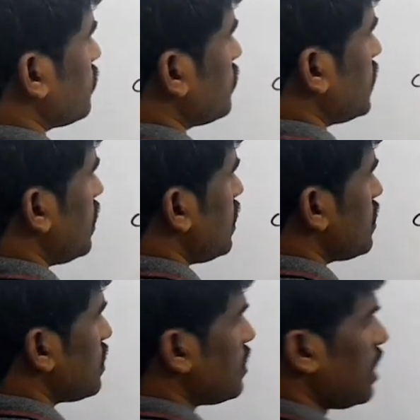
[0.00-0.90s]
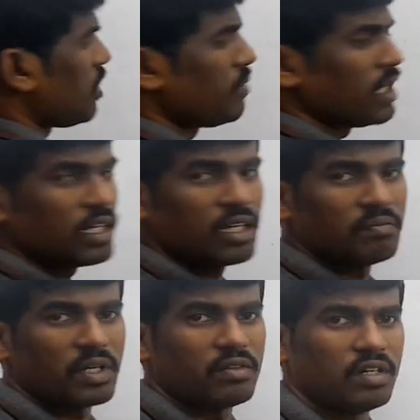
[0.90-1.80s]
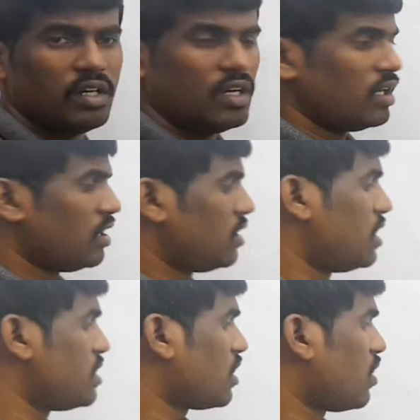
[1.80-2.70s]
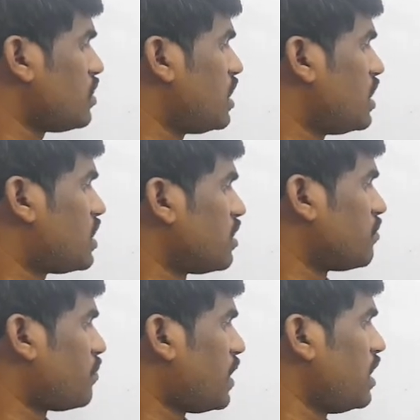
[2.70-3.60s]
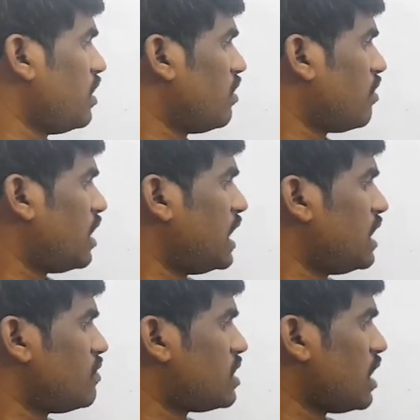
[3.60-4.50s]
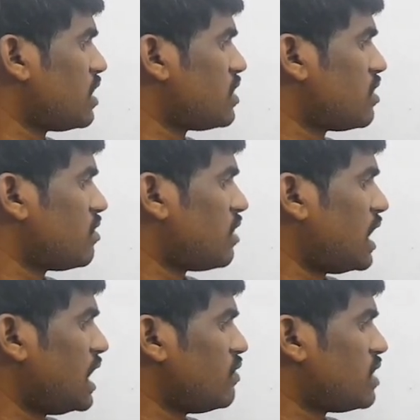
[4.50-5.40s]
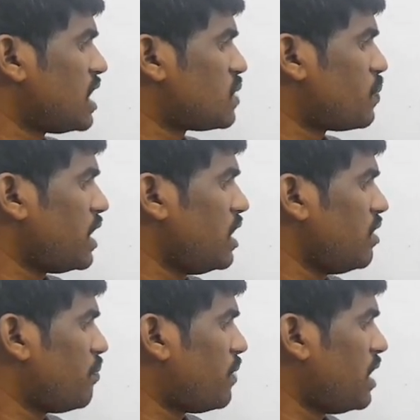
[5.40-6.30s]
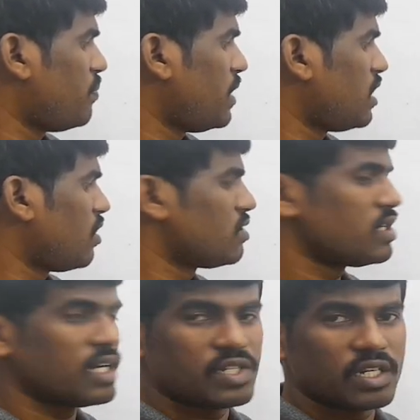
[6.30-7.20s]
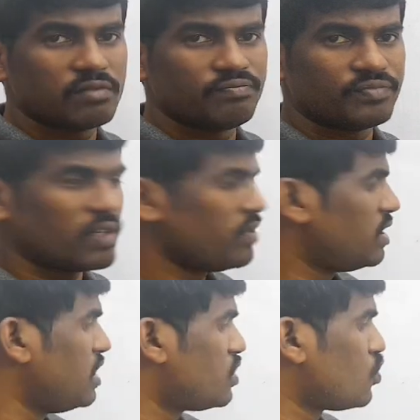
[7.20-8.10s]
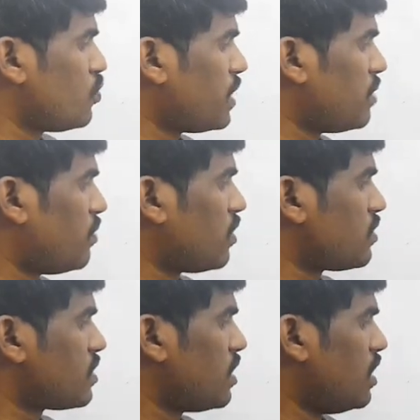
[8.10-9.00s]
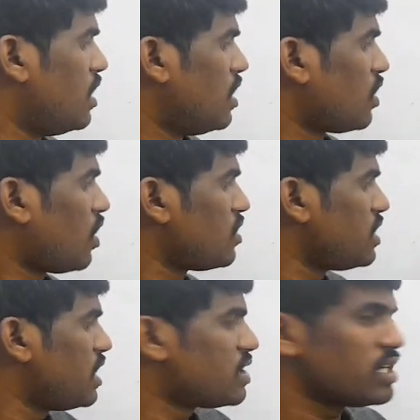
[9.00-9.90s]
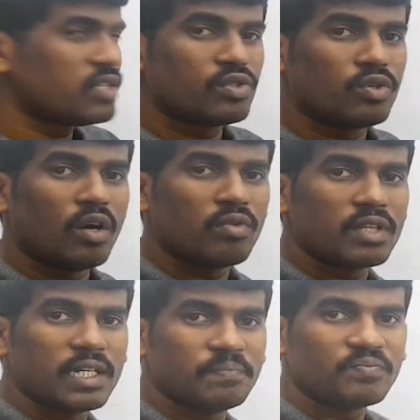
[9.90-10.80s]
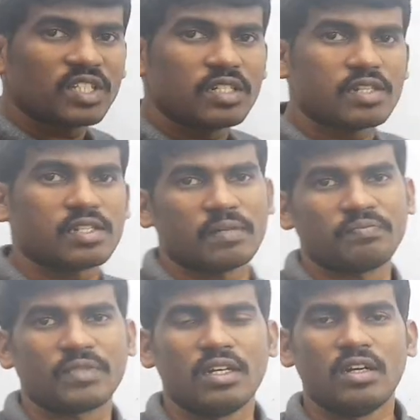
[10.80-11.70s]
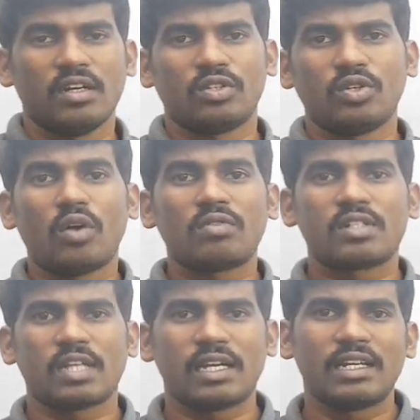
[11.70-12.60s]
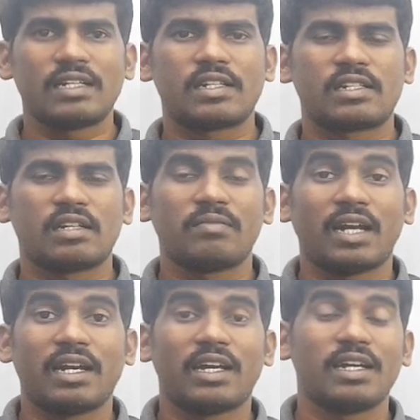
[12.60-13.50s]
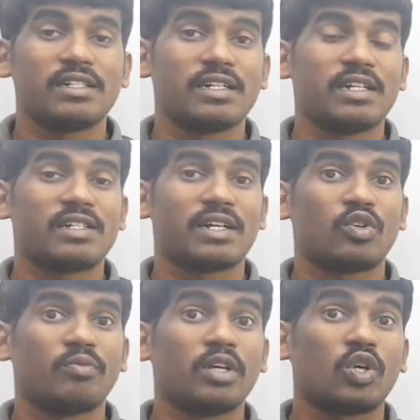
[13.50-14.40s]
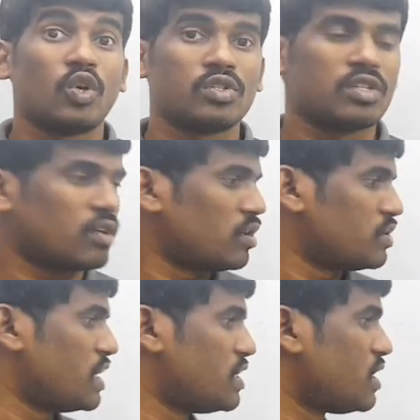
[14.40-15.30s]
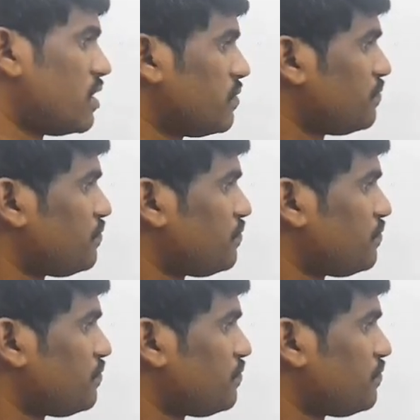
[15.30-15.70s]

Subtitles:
It is aromatic compound. There is a conjugation pi negative charge pi pi conjugation with these 2 pi bonds. Conjugation is throughout the system, throughout the cyclic system, and hence it is said to be closed conjugation.